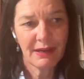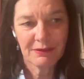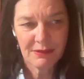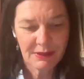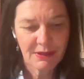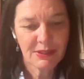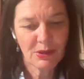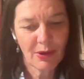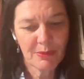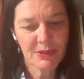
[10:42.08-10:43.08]
that
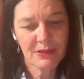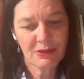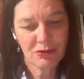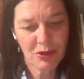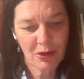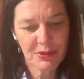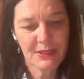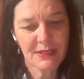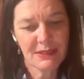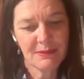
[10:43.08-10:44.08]
autonomous control
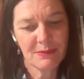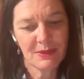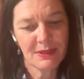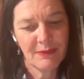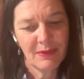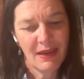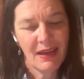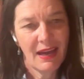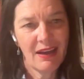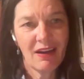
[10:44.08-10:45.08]
systems,
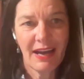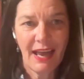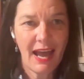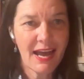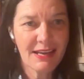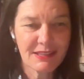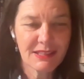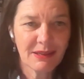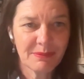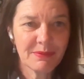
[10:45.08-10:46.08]
AI
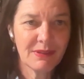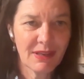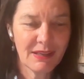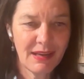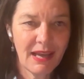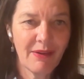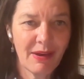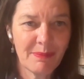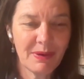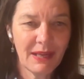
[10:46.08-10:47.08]
has now
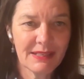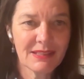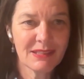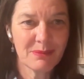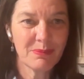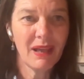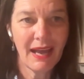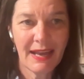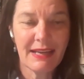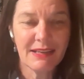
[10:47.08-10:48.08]
a place to
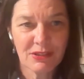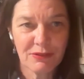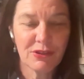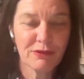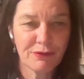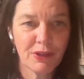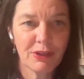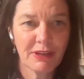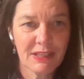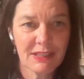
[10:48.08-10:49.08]
play to
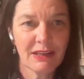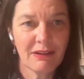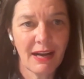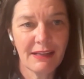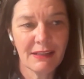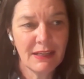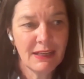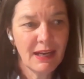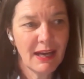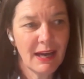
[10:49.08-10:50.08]
further accelerate
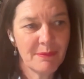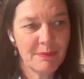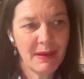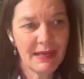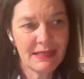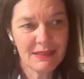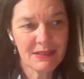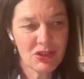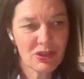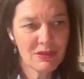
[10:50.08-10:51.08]
making
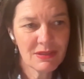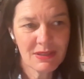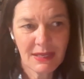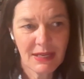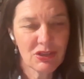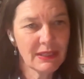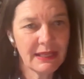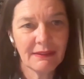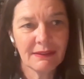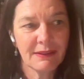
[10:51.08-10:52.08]
decisions,
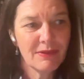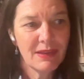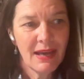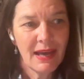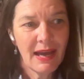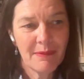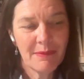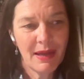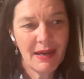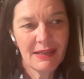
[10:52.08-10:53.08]
scheduling,
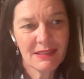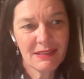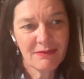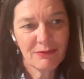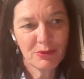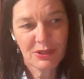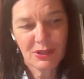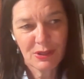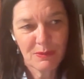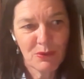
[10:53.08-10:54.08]
and as
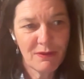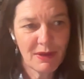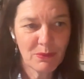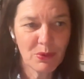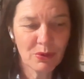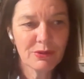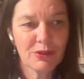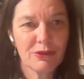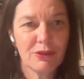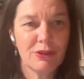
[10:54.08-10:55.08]
Fortescue's moving more
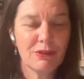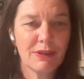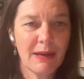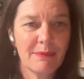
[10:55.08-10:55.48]
to